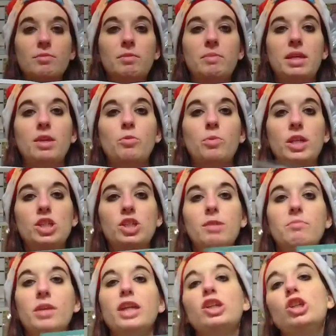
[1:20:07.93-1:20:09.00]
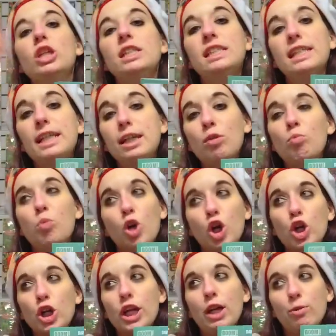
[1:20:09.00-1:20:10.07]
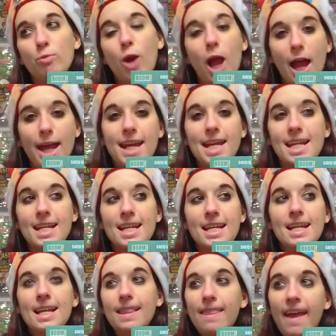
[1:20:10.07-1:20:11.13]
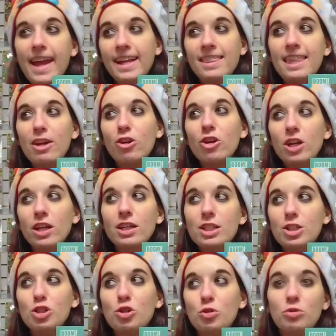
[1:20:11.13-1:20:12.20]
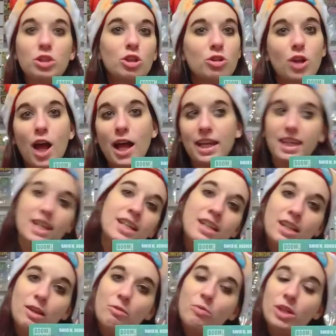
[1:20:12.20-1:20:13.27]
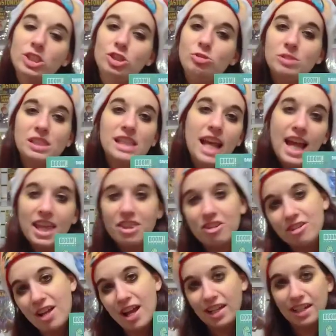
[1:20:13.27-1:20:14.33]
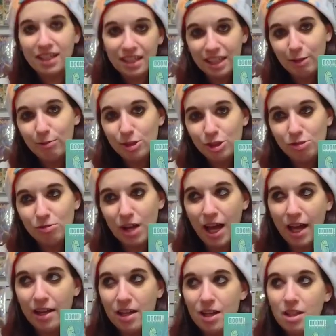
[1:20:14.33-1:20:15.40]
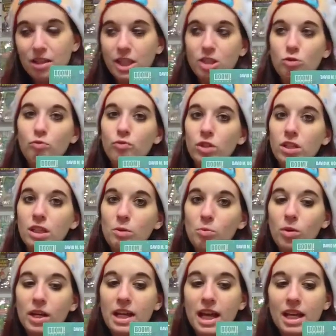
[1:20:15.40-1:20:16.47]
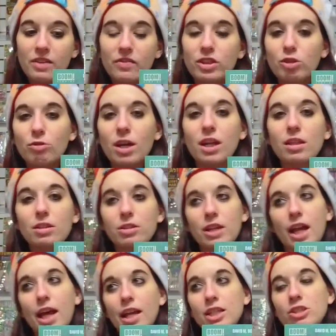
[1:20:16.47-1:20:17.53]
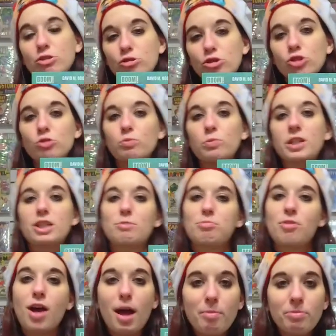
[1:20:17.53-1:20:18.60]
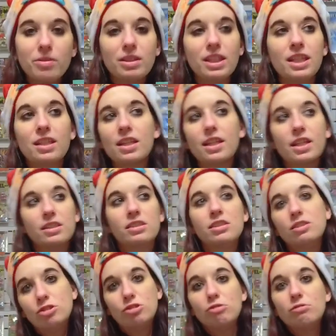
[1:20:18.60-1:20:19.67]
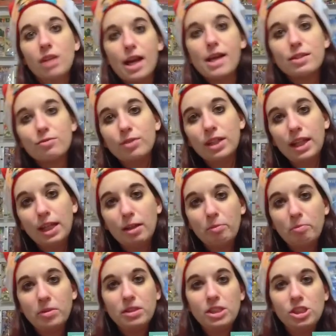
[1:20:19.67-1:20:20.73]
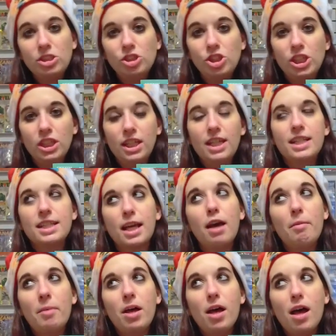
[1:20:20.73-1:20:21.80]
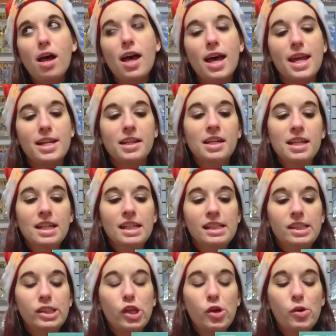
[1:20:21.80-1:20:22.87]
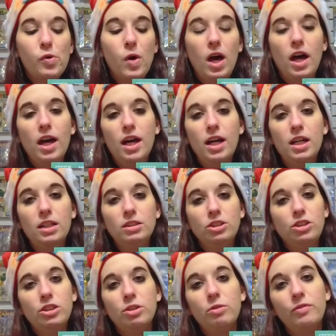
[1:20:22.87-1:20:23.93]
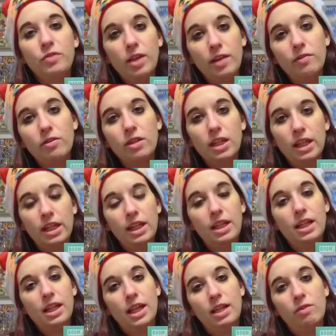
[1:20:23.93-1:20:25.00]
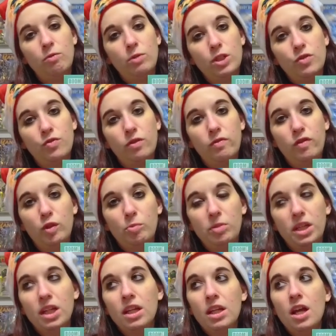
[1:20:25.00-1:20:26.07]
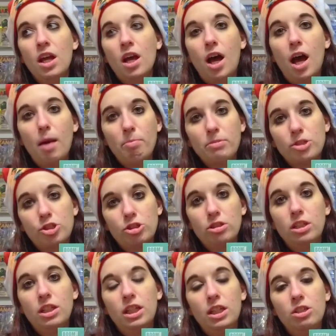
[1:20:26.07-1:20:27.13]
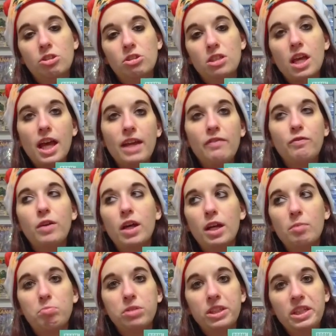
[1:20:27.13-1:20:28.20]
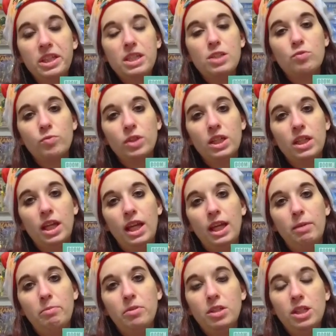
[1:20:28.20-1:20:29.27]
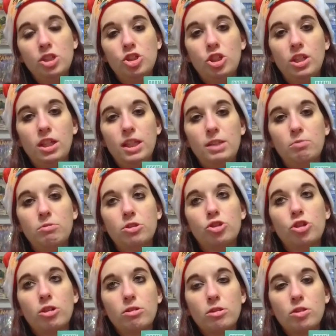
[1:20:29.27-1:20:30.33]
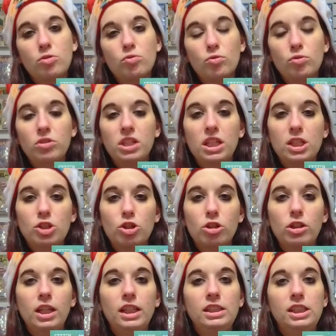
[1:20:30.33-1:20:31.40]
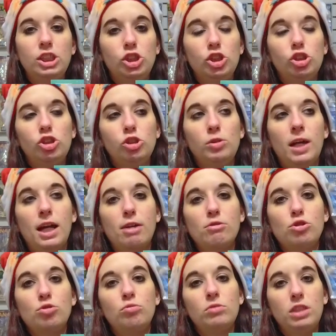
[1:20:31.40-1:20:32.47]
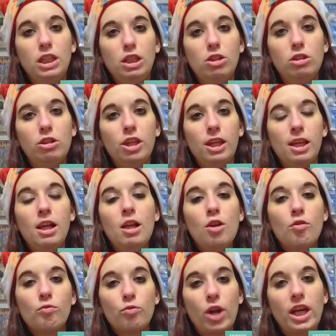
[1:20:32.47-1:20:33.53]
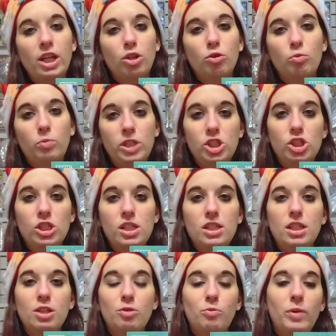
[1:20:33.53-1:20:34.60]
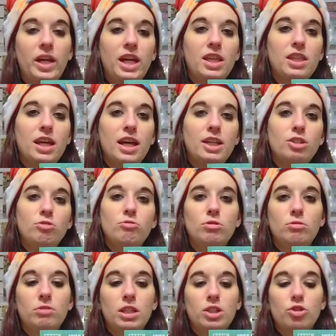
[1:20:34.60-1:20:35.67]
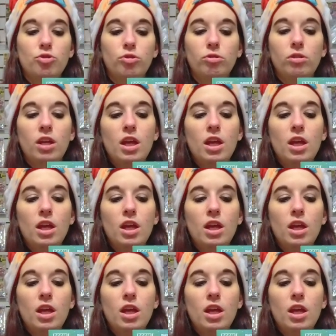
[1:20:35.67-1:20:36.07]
they make a wish, I'm like, you didn't word it right. Like they're gonna do, they're not getting it what you said. They're not gonna get what you got, like you really want out of it. You gotta learn how to use your wish properly. Like, didn't you guys read it, Genies? Come on. So, uh, you know, if you ever get any kind of wish fulfillment, opportunity in your life, uh, please read 8 Billion Genies, where Charles Soule, the attorney, teaches you how to legally write your wishes in a way that you don't get screwed